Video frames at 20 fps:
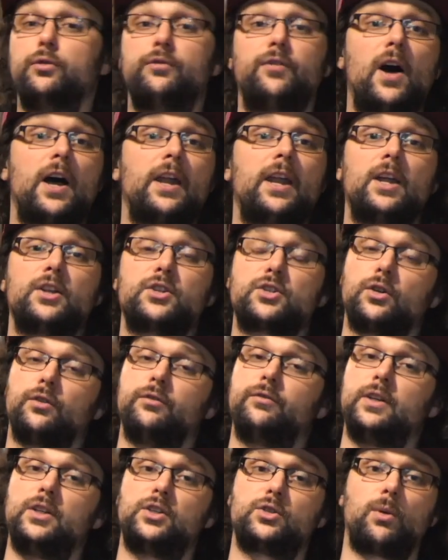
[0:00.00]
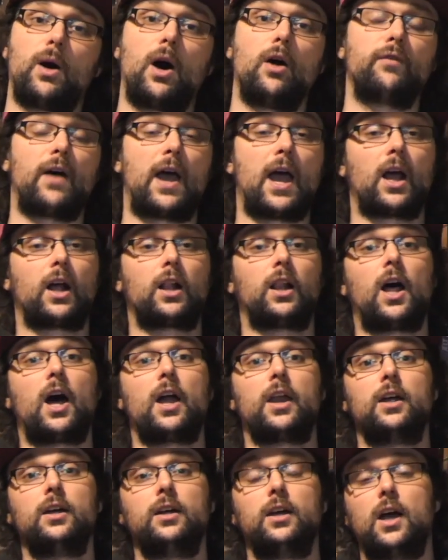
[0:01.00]
finance on V12 and
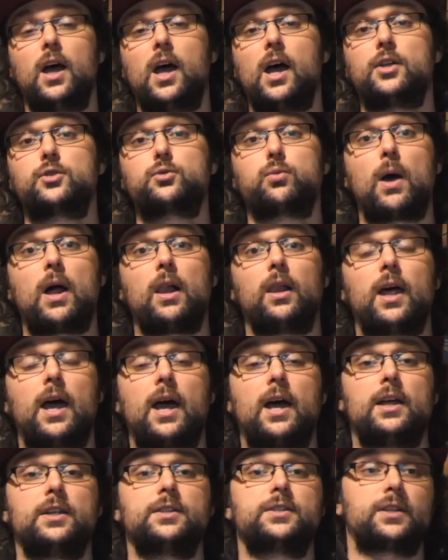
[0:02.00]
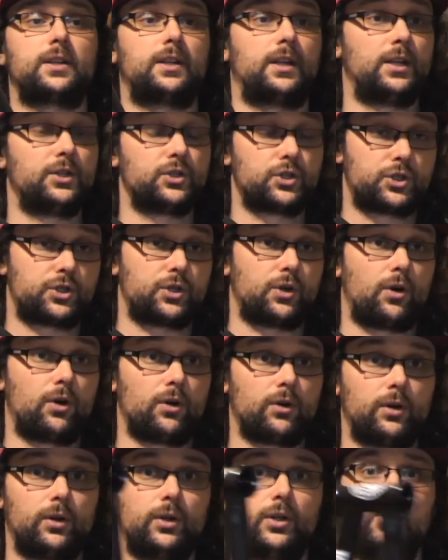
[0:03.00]
Klarna, as well as
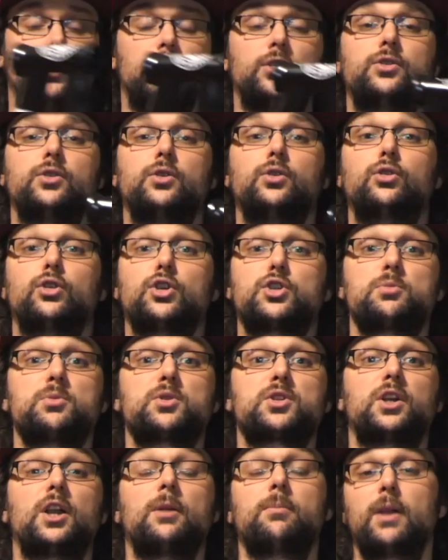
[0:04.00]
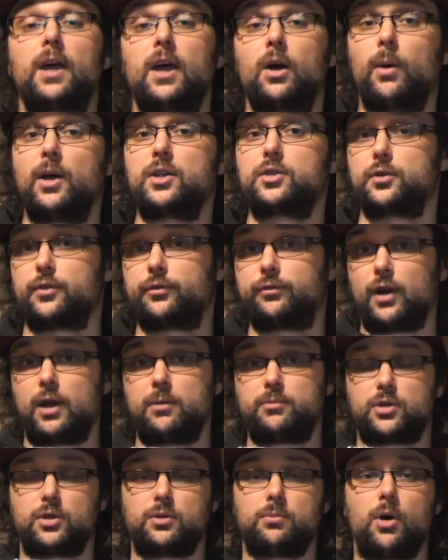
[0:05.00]
in-store. You can do Christmas Club layaways on the frames
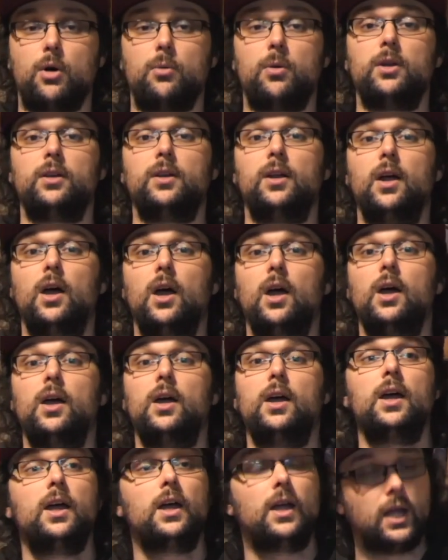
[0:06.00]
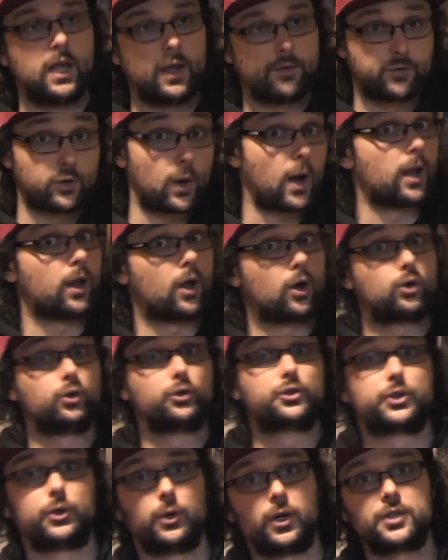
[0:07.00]
at the moment. If you are local
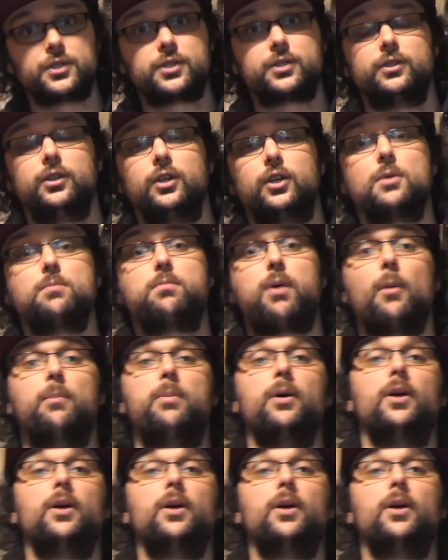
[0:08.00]
to us, you can pop